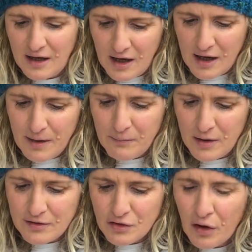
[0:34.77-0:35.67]
um,
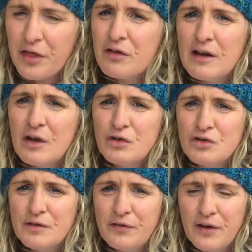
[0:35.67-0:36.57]
has got
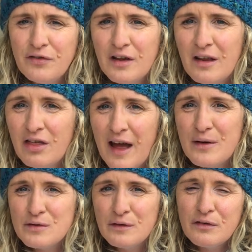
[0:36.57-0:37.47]

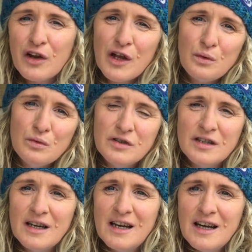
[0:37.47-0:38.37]
315,000 views.
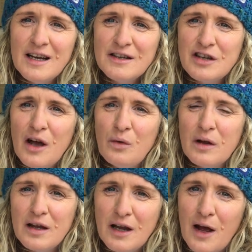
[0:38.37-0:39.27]
So,
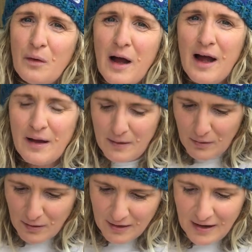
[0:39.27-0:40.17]
you know,
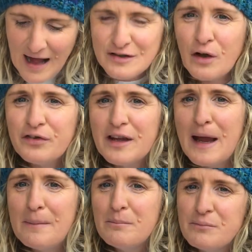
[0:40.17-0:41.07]
hats off to
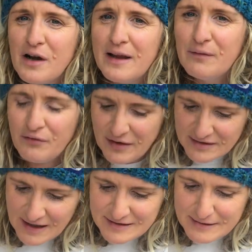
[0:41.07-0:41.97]
him, brilliant,
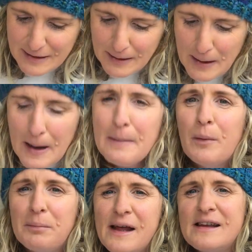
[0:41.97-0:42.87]
fantastic.
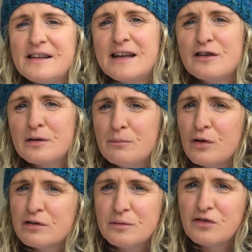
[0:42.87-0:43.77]
But please, I need some
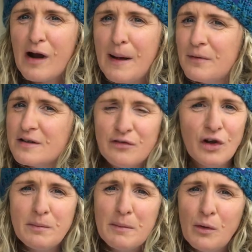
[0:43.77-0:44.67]
more subscribers. I've
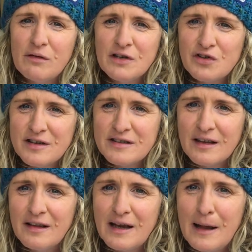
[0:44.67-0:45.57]
got to be more
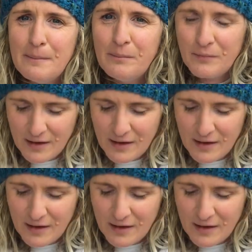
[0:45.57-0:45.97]
interesting than him